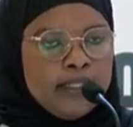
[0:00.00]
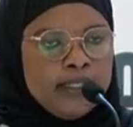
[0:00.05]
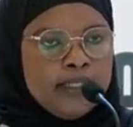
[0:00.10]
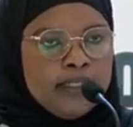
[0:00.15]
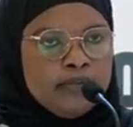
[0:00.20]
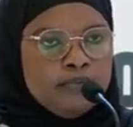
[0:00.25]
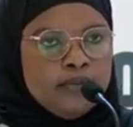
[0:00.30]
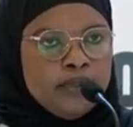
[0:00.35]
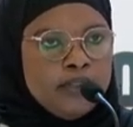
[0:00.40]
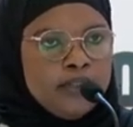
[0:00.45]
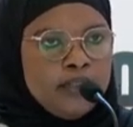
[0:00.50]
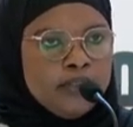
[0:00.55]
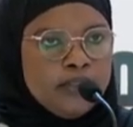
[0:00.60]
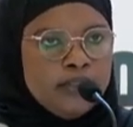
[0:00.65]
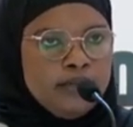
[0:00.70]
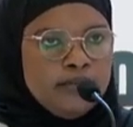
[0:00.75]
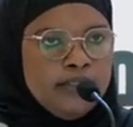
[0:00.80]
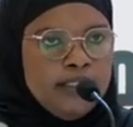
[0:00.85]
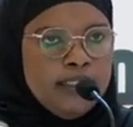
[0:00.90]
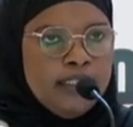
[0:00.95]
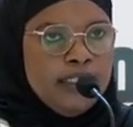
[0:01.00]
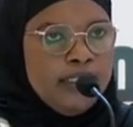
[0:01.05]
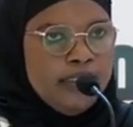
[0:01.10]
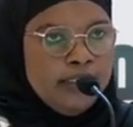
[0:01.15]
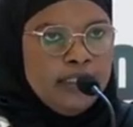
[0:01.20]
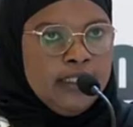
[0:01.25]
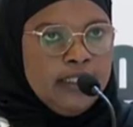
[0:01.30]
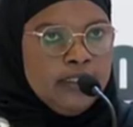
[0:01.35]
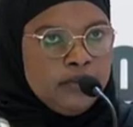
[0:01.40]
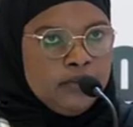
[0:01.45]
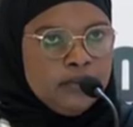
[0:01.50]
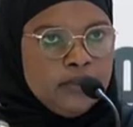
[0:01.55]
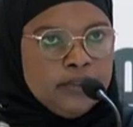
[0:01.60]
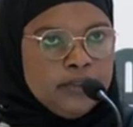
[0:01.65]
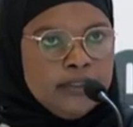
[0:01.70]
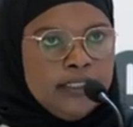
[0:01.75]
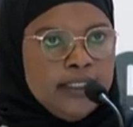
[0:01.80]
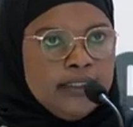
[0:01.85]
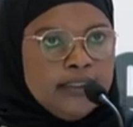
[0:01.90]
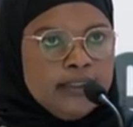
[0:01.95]
because of the issues
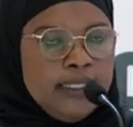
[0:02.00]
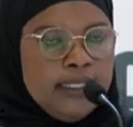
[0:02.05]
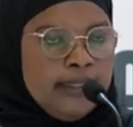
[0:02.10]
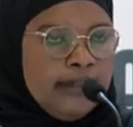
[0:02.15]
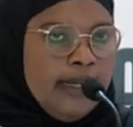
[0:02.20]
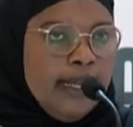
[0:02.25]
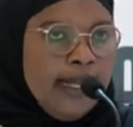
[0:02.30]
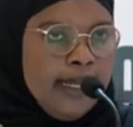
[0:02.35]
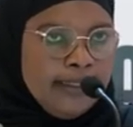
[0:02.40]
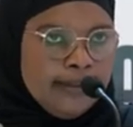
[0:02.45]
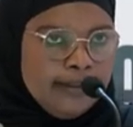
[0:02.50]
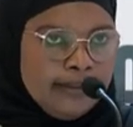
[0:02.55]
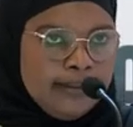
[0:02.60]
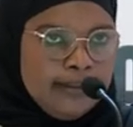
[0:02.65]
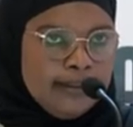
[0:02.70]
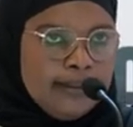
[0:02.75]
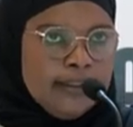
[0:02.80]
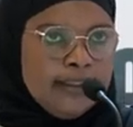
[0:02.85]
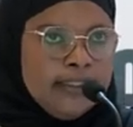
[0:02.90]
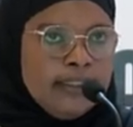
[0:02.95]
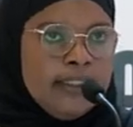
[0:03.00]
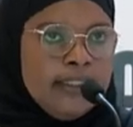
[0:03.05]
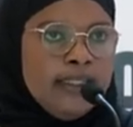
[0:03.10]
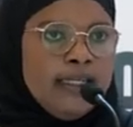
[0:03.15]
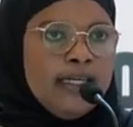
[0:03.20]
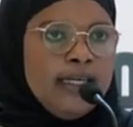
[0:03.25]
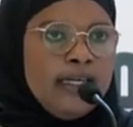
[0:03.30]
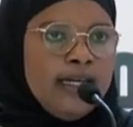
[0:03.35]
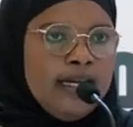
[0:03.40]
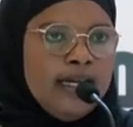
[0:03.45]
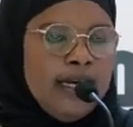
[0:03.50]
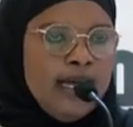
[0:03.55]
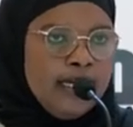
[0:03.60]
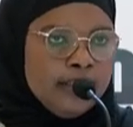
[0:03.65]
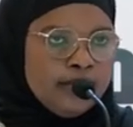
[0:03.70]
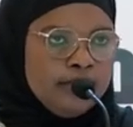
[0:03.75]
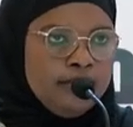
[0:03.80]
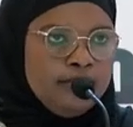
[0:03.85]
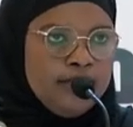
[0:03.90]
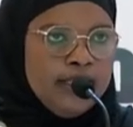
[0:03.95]
that arise
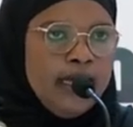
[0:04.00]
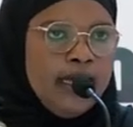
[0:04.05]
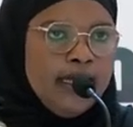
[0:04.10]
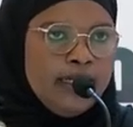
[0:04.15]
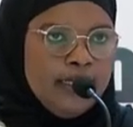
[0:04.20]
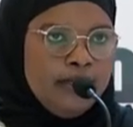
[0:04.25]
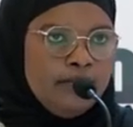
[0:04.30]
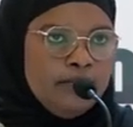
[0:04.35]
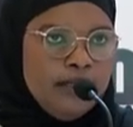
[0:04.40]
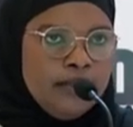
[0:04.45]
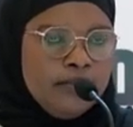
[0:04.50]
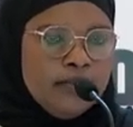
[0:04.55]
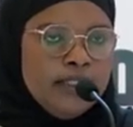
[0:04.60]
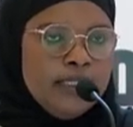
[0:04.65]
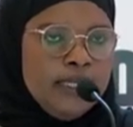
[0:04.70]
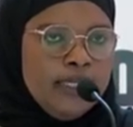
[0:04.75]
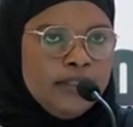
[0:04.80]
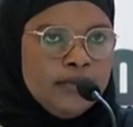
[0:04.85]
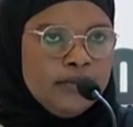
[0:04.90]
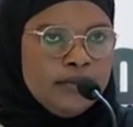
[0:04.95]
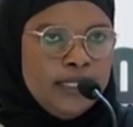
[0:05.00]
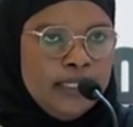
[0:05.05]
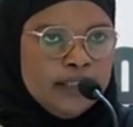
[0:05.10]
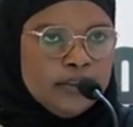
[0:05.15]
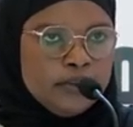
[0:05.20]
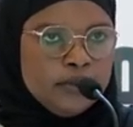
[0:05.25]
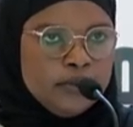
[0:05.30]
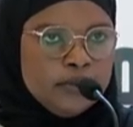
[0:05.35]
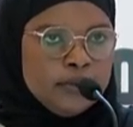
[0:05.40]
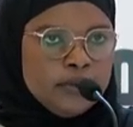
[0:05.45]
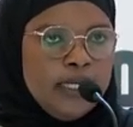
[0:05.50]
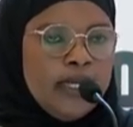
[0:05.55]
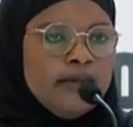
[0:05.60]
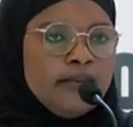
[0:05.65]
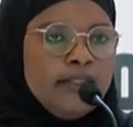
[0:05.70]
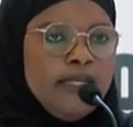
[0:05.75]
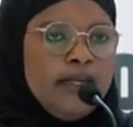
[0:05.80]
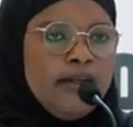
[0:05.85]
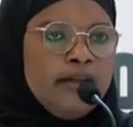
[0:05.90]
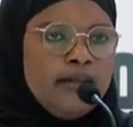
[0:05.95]
out of the arrangement with Aliou Danso, now
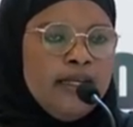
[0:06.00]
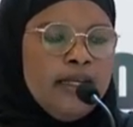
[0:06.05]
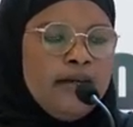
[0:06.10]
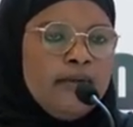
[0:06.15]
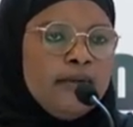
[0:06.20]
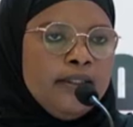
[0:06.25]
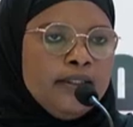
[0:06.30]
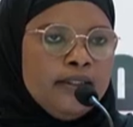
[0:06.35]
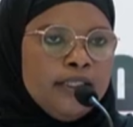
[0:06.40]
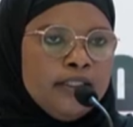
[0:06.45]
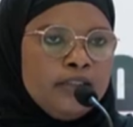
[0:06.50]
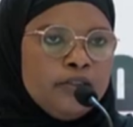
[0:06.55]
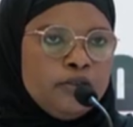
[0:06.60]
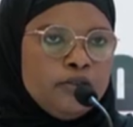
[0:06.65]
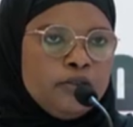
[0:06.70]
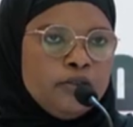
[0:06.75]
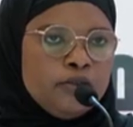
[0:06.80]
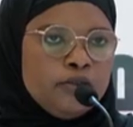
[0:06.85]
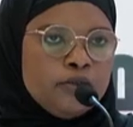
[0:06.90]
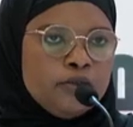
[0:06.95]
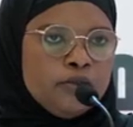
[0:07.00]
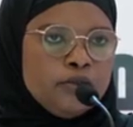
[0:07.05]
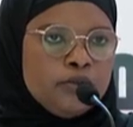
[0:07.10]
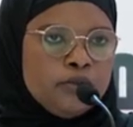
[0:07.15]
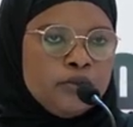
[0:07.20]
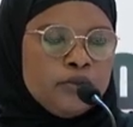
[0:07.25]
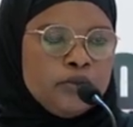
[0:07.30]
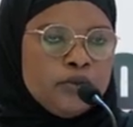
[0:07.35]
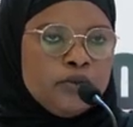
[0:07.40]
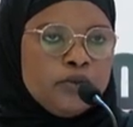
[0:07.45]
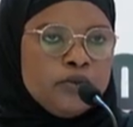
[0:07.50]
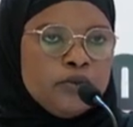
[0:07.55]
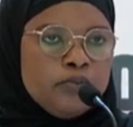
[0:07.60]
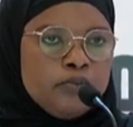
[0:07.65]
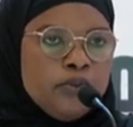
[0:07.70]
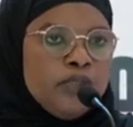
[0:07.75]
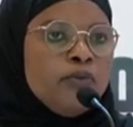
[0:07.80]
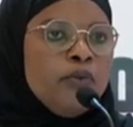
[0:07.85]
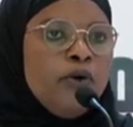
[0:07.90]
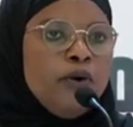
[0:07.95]
they wanted to
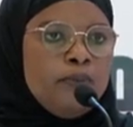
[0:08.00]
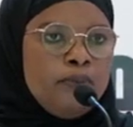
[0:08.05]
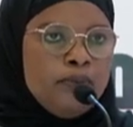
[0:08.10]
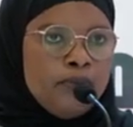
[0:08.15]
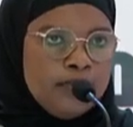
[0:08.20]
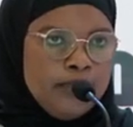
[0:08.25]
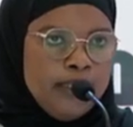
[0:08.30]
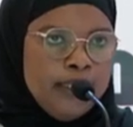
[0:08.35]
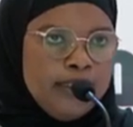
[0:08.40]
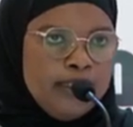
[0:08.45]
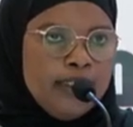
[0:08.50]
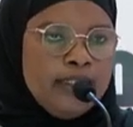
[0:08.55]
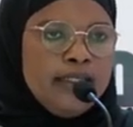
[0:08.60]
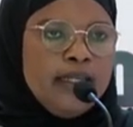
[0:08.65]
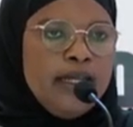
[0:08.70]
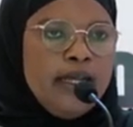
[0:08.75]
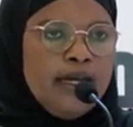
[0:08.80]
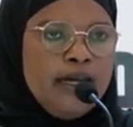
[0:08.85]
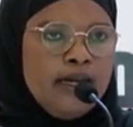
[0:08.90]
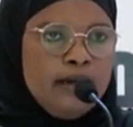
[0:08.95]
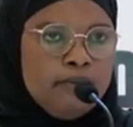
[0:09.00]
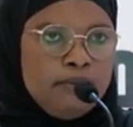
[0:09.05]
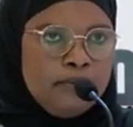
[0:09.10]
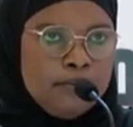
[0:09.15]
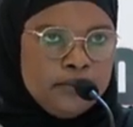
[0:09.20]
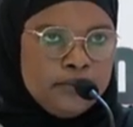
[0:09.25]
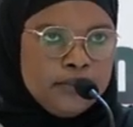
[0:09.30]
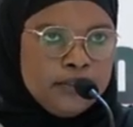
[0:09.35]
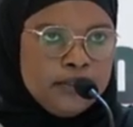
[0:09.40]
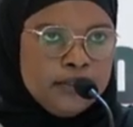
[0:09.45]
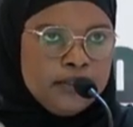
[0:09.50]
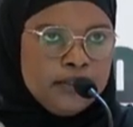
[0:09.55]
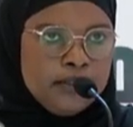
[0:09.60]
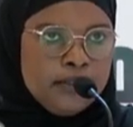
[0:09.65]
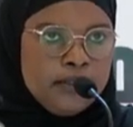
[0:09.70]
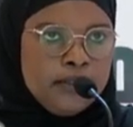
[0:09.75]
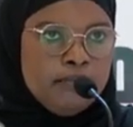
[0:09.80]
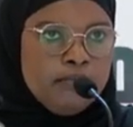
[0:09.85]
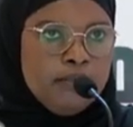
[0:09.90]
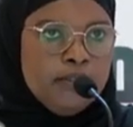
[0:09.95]
be more prudent in their approach.
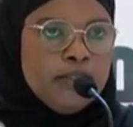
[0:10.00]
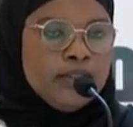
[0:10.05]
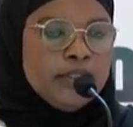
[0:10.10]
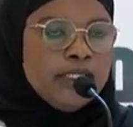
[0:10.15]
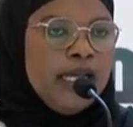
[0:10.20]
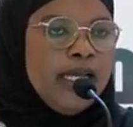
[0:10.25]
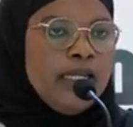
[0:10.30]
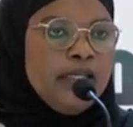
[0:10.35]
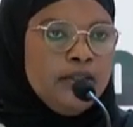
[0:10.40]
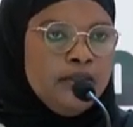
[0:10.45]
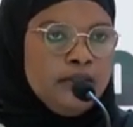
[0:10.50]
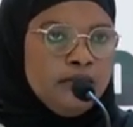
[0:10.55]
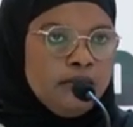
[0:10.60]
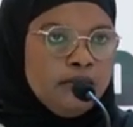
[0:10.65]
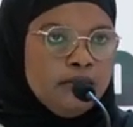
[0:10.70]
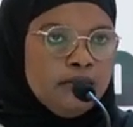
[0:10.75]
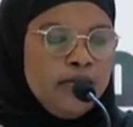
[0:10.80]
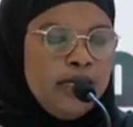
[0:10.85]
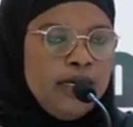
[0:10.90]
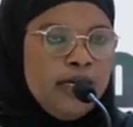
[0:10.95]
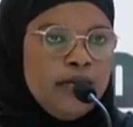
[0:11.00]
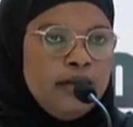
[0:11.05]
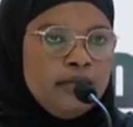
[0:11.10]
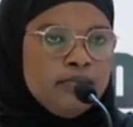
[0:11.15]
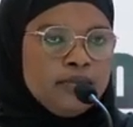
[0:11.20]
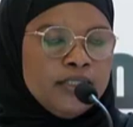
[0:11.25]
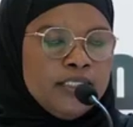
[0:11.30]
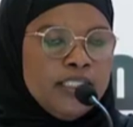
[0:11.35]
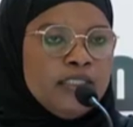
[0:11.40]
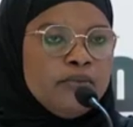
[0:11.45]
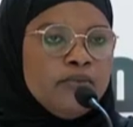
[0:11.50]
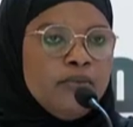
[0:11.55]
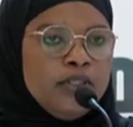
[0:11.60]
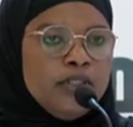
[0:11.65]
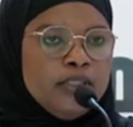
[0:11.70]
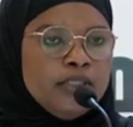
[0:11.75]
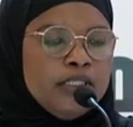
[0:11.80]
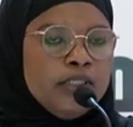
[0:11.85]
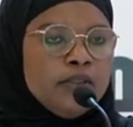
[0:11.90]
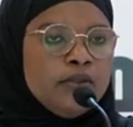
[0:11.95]
Yes. Because Aliou, 6
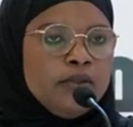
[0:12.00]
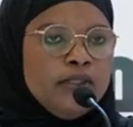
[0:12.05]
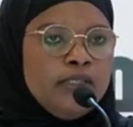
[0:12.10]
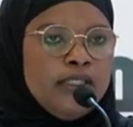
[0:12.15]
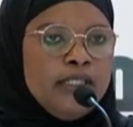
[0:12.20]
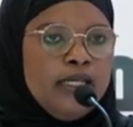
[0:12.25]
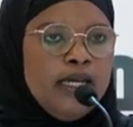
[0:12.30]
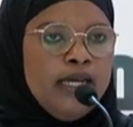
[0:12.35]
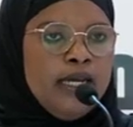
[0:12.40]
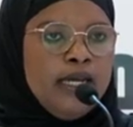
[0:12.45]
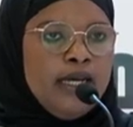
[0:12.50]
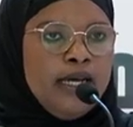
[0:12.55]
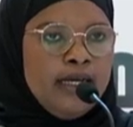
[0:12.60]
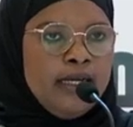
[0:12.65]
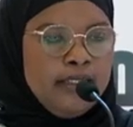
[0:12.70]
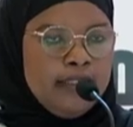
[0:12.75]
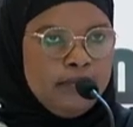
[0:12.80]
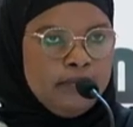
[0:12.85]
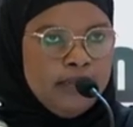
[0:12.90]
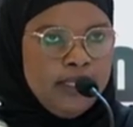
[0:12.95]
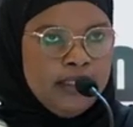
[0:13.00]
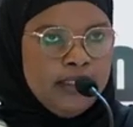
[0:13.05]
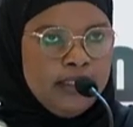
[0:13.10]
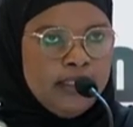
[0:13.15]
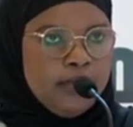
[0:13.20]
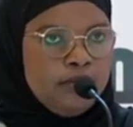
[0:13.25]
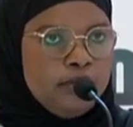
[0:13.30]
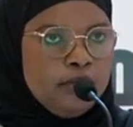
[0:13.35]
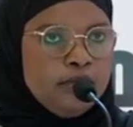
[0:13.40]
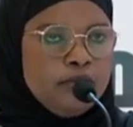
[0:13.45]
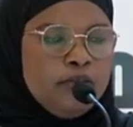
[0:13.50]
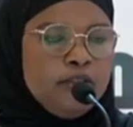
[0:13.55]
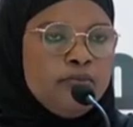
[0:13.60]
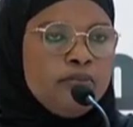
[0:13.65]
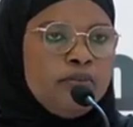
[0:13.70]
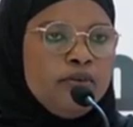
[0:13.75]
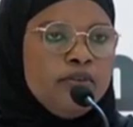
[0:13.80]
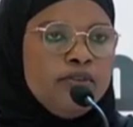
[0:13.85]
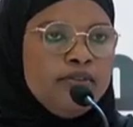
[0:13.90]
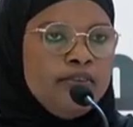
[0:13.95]
months into the agreement, he could
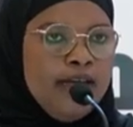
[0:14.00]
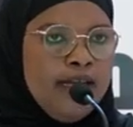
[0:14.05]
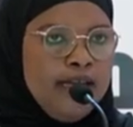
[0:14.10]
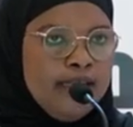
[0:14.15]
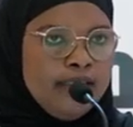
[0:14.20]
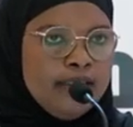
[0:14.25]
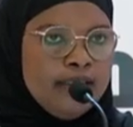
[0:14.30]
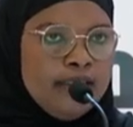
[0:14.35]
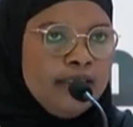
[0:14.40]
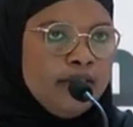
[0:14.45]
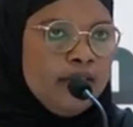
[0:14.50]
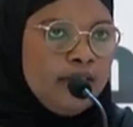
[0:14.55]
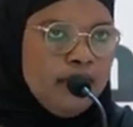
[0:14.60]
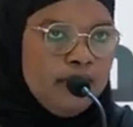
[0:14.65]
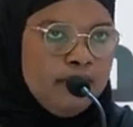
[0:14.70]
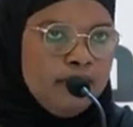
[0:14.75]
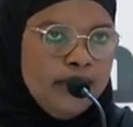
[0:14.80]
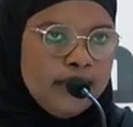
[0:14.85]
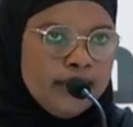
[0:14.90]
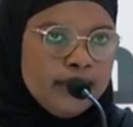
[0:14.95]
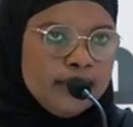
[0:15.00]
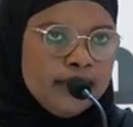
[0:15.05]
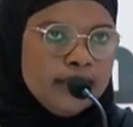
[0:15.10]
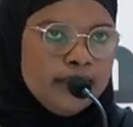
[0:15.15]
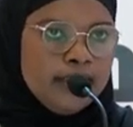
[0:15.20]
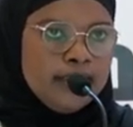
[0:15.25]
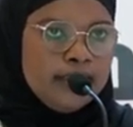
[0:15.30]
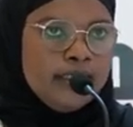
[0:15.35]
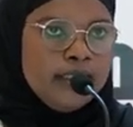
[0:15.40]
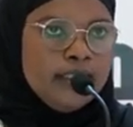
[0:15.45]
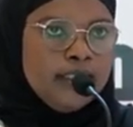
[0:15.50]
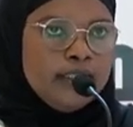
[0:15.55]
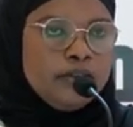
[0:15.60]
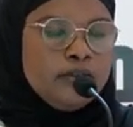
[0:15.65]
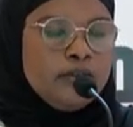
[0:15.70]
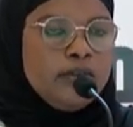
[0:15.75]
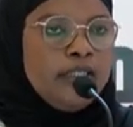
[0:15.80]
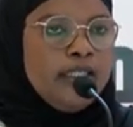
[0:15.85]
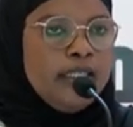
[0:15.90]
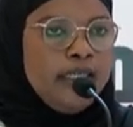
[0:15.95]
not provide the documents
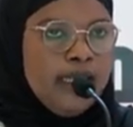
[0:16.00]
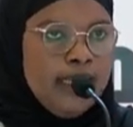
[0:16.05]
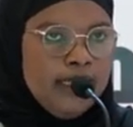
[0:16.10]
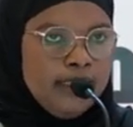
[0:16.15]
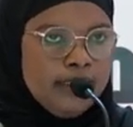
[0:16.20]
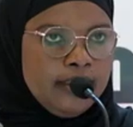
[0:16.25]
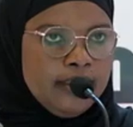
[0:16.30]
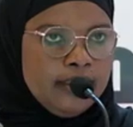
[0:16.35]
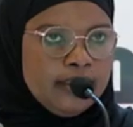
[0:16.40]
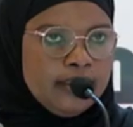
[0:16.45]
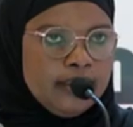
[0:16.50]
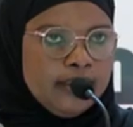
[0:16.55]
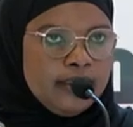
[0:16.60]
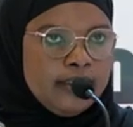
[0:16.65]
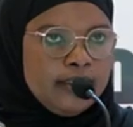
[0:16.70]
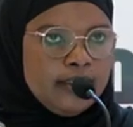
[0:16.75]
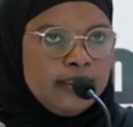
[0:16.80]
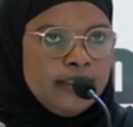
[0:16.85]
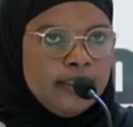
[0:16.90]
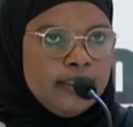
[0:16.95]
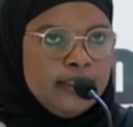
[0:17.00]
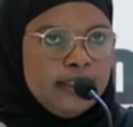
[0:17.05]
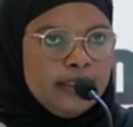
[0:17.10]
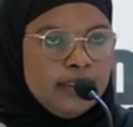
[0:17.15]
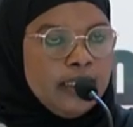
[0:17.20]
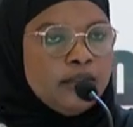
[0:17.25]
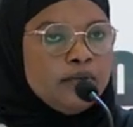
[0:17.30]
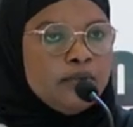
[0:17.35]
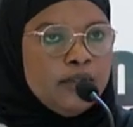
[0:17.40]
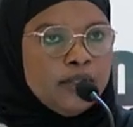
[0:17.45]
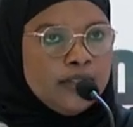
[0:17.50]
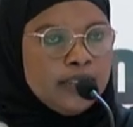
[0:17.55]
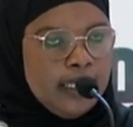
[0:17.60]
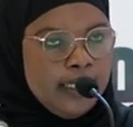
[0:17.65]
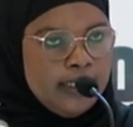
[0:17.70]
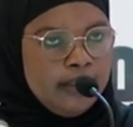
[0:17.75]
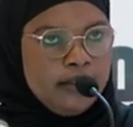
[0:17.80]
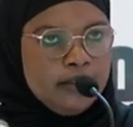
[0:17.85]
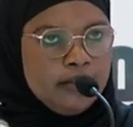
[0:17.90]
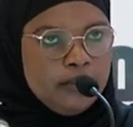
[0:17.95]
to the land that was
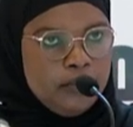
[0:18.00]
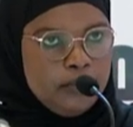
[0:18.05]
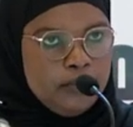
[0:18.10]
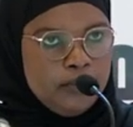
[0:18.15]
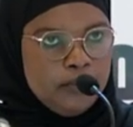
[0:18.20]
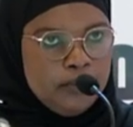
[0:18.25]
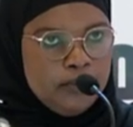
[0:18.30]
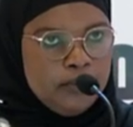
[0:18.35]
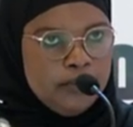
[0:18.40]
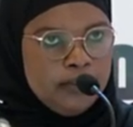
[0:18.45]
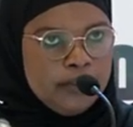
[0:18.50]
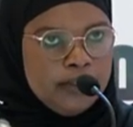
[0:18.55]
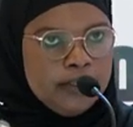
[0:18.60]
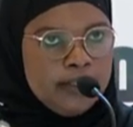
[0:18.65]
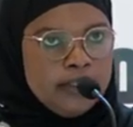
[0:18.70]
agreed upon.